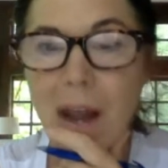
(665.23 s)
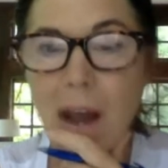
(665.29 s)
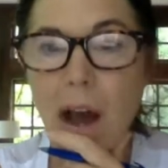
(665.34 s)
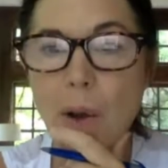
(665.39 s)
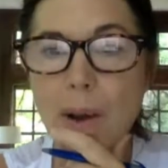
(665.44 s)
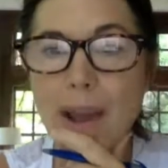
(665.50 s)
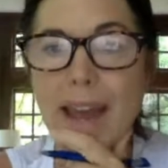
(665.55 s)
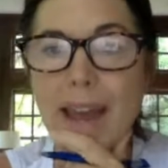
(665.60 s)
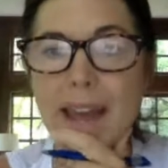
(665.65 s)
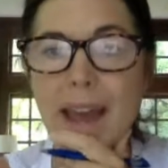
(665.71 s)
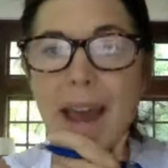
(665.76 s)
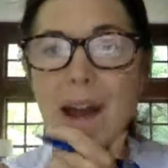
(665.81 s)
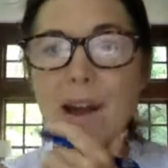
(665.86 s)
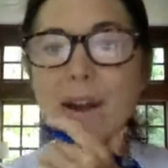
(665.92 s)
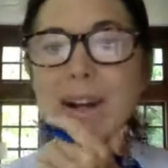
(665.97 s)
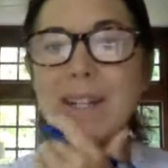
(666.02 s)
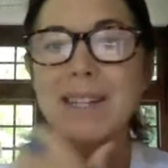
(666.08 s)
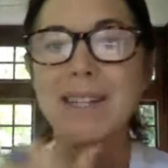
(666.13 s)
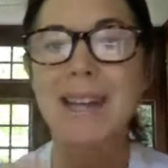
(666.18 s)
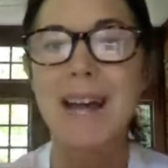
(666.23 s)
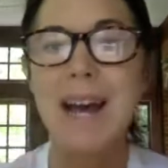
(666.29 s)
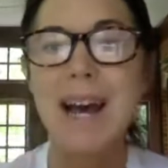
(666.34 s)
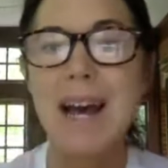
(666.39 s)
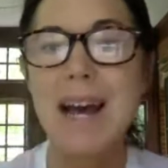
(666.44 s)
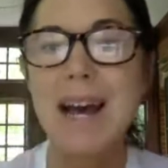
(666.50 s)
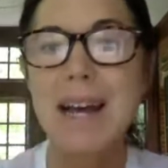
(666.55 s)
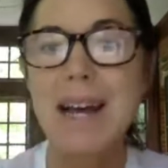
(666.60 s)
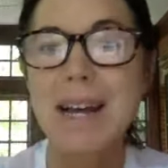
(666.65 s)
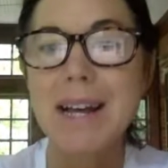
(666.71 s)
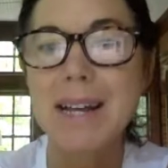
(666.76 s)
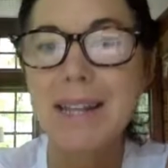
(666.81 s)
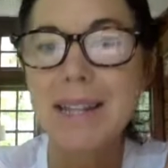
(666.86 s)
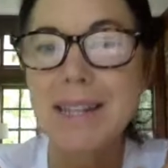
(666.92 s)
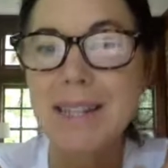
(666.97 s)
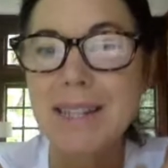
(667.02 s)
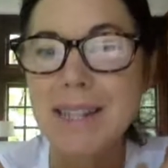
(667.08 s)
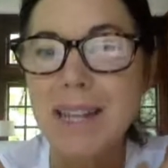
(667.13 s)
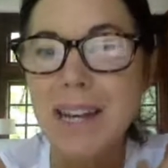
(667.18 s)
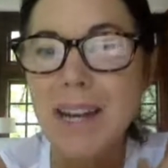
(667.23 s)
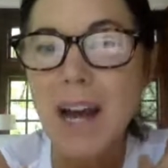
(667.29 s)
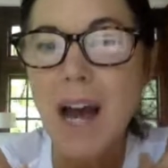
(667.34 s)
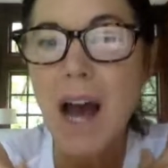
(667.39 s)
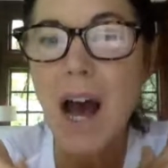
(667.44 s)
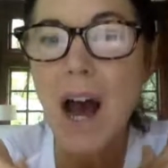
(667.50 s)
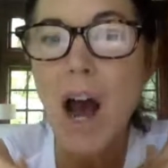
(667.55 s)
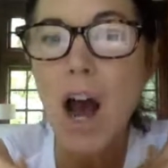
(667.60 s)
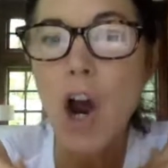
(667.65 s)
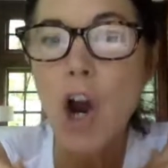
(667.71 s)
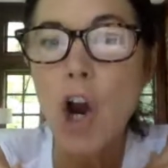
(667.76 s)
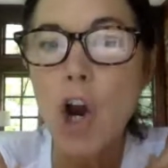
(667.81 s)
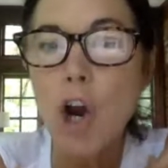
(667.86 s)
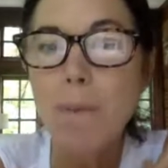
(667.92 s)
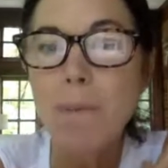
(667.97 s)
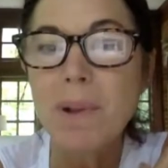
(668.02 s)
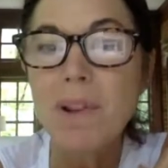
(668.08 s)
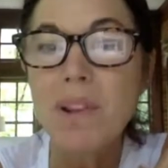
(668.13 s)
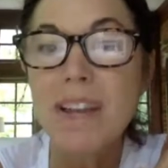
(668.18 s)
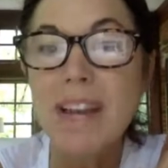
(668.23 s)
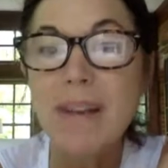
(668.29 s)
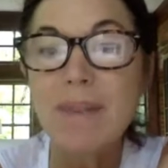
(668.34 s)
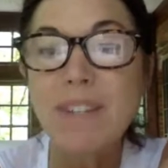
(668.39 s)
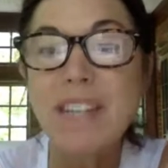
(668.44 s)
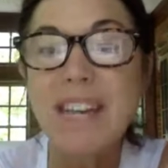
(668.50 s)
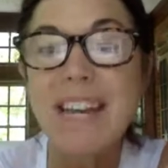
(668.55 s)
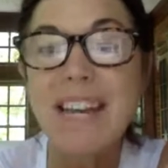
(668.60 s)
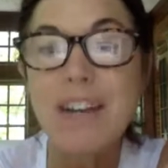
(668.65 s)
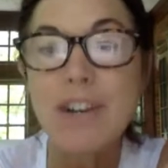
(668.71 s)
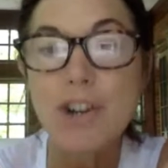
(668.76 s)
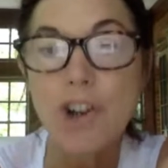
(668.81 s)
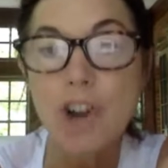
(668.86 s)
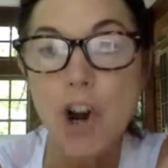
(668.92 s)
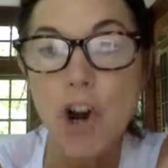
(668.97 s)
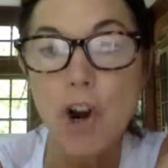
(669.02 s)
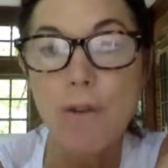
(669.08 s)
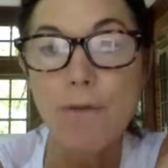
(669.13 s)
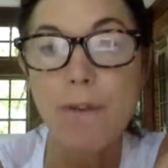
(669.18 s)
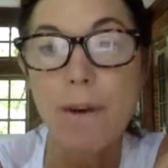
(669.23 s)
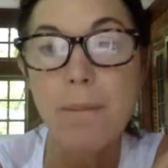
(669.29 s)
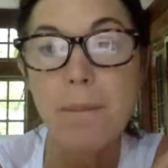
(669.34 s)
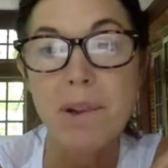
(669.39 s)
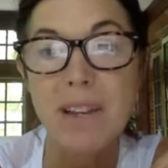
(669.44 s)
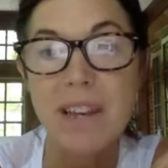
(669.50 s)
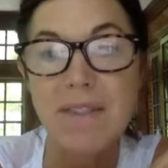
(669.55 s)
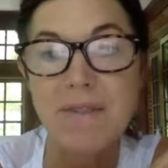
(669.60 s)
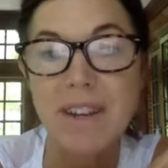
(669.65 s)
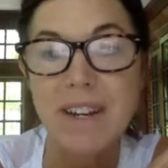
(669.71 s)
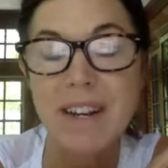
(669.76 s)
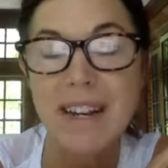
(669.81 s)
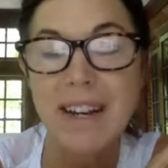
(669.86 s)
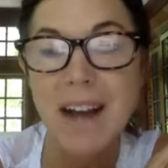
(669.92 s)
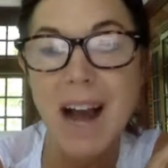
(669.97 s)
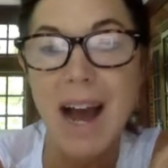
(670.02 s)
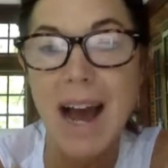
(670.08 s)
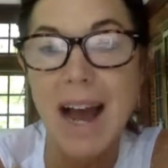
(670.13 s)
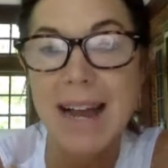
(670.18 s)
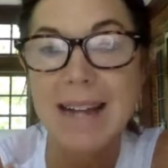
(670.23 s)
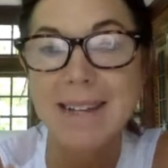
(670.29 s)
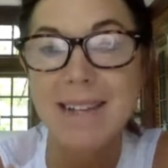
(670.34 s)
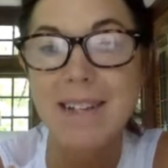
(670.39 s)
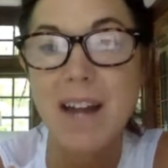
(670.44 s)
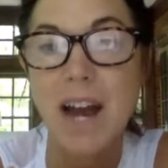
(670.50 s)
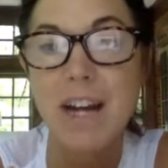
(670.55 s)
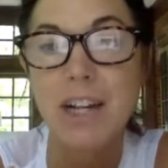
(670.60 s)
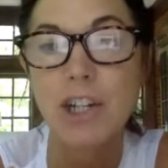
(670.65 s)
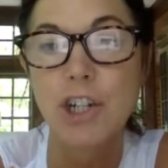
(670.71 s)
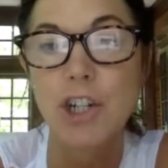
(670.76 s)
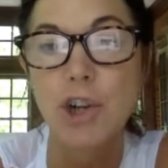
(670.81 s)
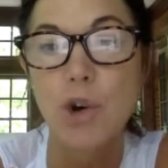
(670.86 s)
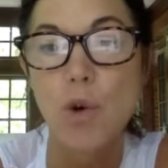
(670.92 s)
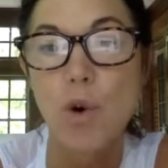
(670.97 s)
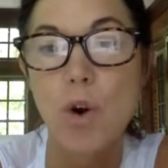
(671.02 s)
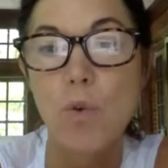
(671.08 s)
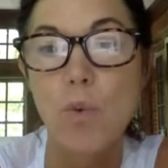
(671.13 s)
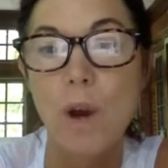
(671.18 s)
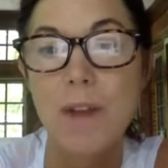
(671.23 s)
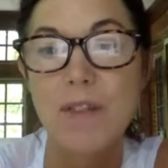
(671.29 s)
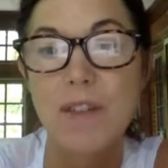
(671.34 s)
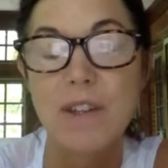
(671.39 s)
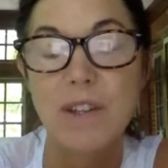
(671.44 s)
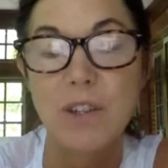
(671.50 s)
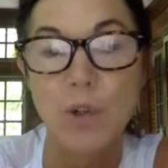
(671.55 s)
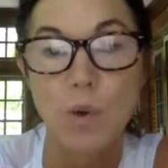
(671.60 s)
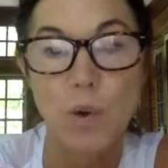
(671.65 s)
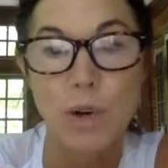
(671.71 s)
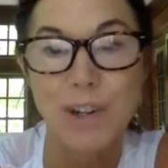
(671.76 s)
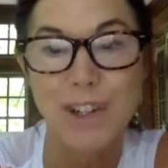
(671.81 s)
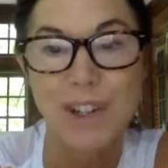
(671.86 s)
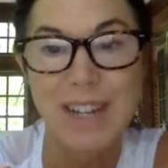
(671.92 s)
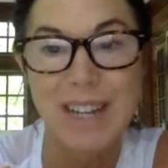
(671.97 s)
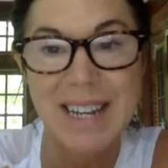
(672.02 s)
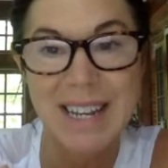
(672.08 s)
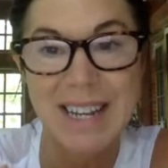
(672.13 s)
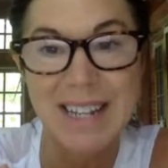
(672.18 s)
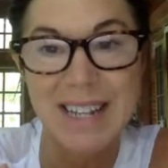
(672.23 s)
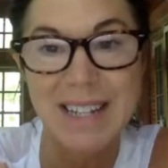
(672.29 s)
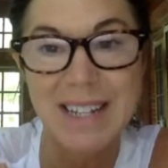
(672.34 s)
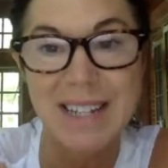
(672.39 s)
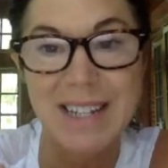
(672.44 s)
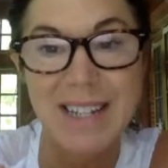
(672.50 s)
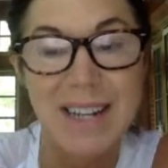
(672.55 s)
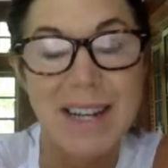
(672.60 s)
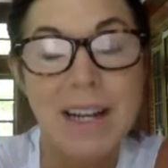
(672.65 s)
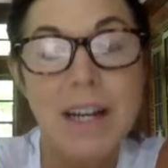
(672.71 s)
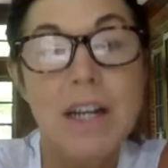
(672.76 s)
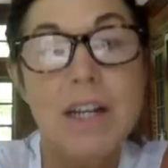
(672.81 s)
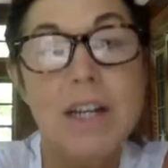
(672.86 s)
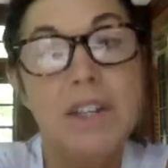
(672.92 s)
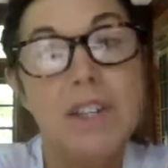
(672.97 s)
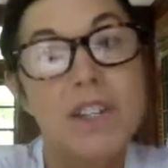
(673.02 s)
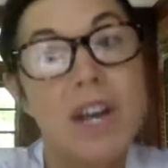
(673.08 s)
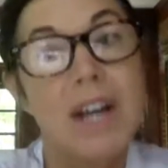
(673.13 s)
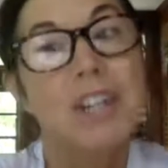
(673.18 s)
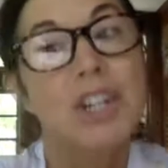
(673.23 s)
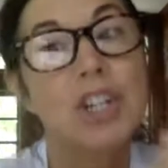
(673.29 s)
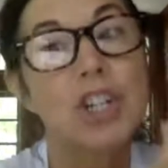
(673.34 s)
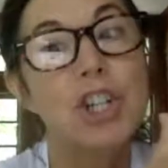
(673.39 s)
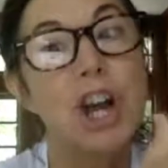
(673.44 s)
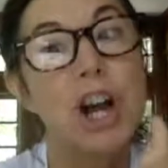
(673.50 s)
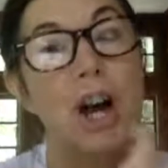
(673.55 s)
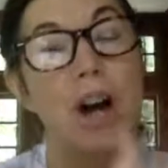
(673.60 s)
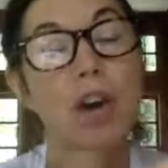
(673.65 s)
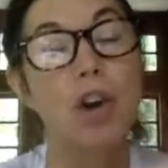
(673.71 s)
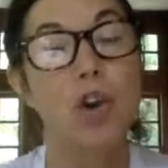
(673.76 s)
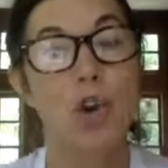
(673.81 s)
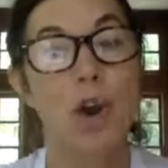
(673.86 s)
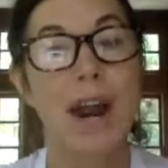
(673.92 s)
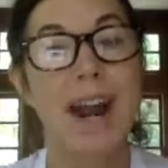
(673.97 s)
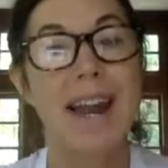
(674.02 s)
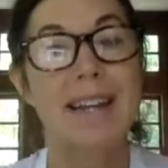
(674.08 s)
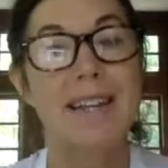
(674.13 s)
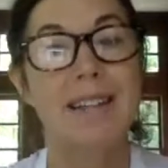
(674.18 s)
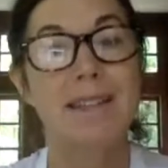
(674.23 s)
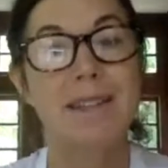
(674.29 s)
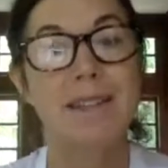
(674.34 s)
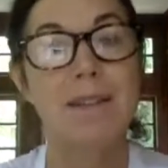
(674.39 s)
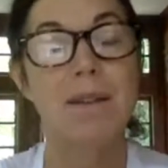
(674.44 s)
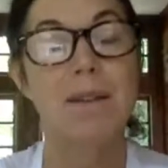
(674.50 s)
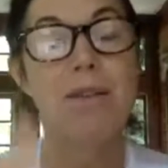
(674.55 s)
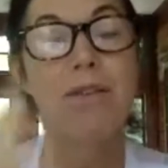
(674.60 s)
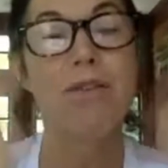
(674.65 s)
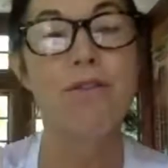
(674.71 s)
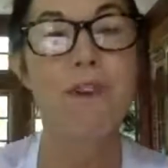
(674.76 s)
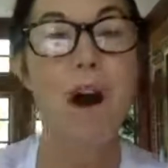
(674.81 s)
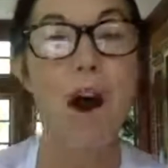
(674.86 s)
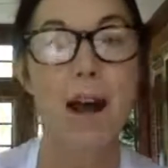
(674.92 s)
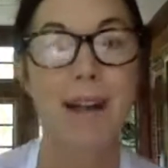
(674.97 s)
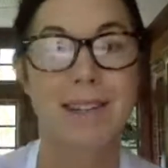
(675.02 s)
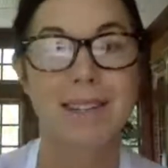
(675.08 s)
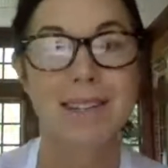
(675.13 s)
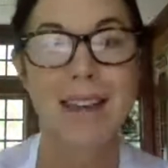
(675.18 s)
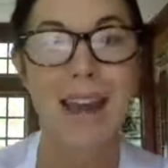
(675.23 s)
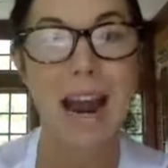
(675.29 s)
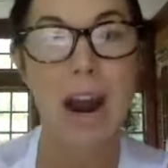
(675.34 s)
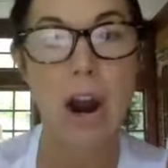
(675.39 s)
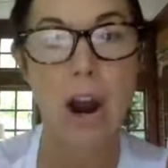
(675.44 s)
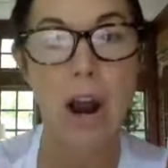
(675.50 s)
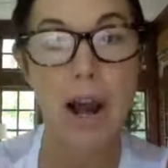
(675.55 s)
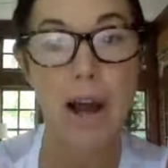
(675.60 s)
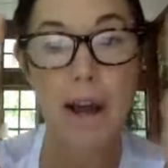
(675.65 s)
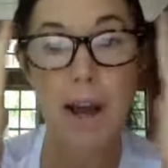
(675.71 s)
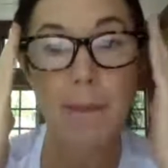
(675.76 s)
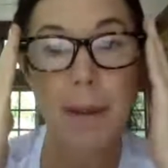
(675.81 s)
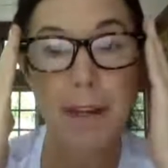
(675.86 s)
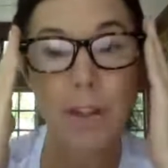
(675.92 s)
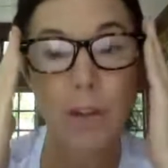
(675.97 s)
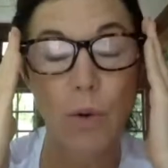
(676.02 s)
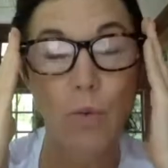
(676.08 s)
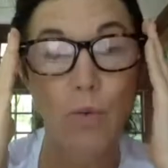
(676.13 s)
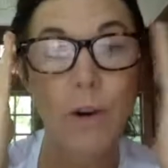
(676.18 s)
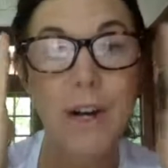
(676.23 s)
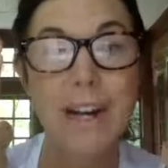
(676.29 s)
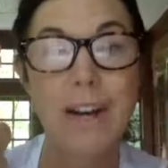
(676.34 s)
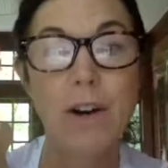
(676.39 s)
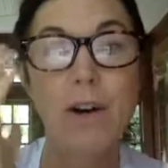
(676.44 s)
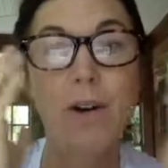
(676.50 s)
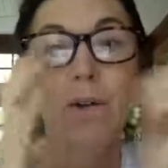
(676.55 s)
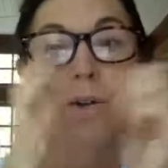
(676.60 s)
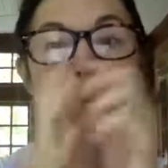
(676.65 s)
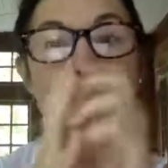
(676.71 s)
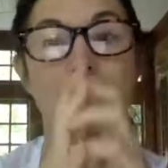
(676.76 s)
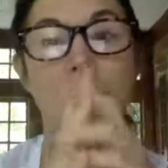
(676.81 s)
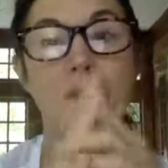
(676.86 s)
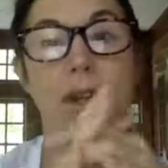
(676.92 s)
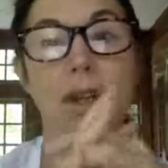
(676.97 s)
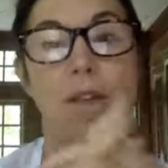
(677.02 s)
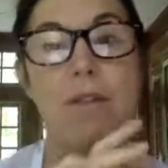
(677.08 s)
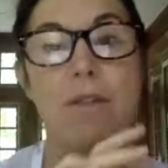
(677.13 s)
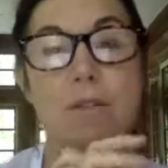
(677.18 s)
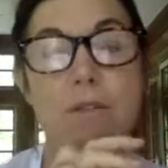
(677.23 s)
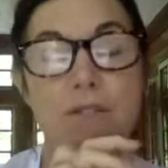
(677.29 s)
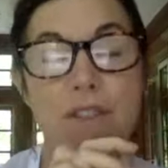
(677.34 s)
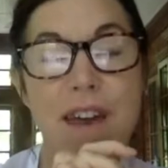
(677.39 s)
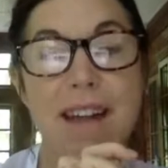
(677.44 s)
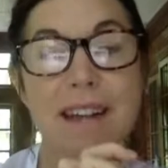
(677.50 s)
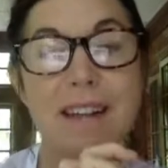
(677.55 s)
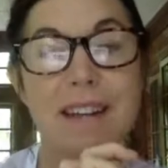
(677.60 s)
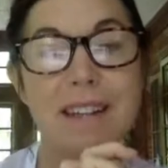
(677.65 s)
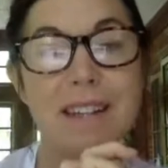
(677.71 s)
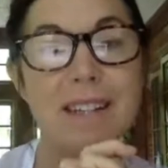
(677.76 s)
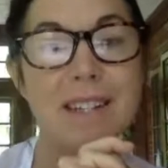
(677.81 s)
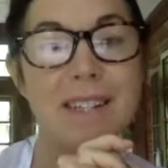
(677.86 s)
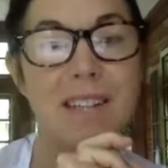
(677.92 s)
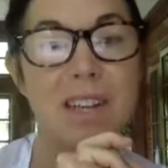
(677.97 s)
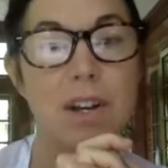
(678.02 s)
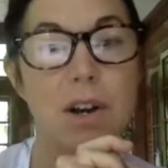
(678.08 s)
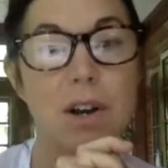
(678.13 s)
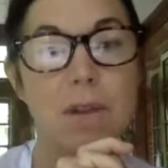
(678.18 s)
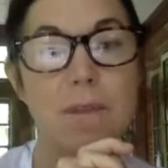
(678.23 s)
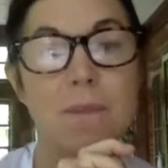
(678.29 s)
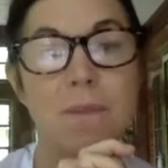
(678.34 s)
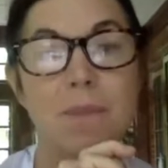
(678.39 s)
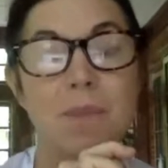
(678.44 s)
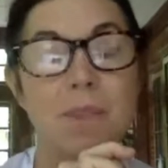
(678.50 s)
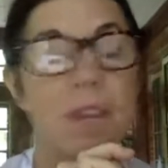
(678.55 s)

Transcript: Okay, Kara says her beliefs hinder her from believing in guides, not sure what the source is. Such a great thought, Kara. I mean, it's a real thing to consider.